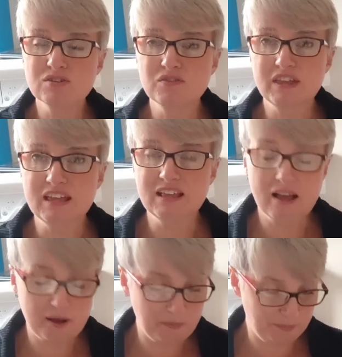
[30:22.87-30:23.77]
of the
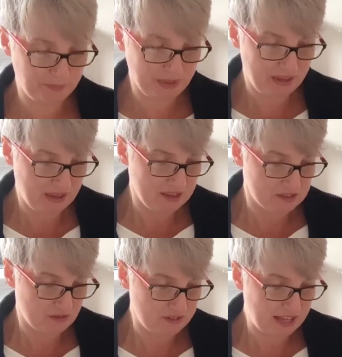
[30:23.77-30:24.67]

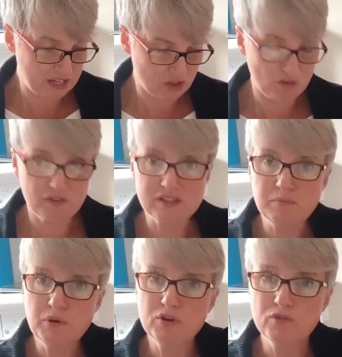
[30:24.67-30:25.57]
sort of nature of this
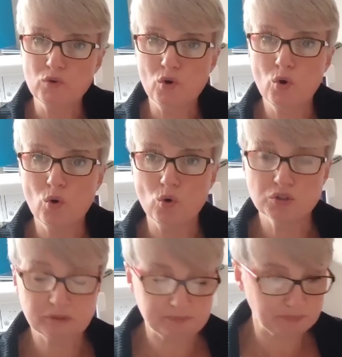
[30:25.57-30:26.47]
beautiful
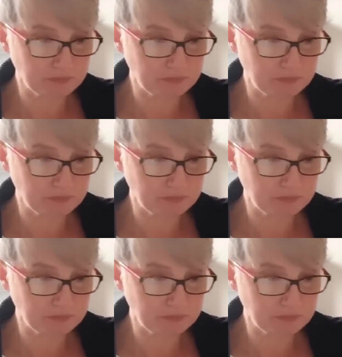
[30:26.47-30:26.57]
cord.